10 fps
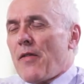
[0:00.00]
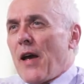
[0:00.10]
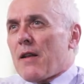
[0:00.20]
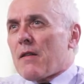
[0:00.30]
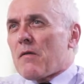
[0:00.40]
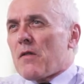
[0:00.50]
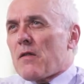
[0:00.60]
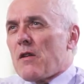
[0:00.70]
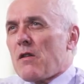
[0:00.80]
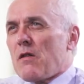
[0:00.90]
And that,
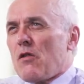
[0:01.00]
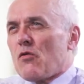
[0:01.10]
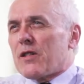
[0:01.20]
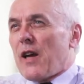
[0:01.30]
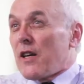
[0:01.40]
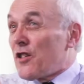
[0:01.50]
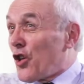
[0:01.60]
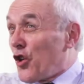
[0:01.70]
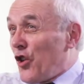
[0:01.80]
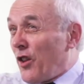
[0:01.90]
you're saying, is a
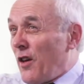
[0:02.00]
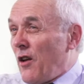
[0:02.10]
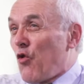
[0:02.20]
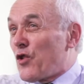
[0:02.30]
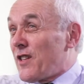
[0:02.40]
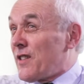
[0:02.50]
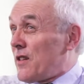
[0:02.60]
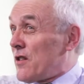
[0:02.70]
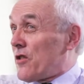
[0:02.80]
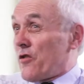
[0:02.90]
good thing, or does
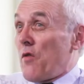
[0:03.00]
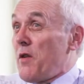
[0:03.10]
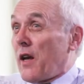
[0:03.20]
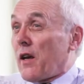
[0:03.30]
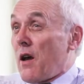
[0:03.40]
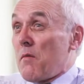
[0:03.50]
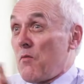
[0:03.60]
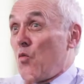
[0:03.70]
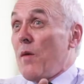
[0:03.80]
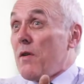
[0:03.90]
it discriminate? I
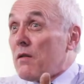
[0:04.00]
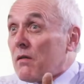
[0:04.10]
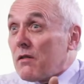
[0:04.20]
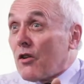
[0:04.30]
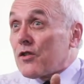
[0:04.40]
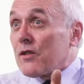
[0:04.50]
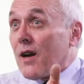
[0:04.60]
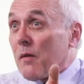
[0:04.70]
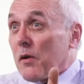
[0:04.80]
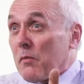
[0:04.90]
mean, women are not too
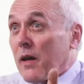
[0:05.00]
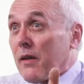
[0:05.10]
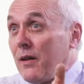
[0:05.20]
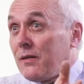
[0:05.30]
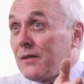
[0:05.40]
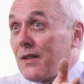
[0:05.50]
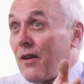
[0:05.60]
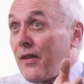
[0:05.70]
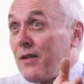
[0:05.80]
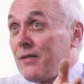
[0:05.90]
happy about that,
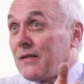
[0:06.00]
are they?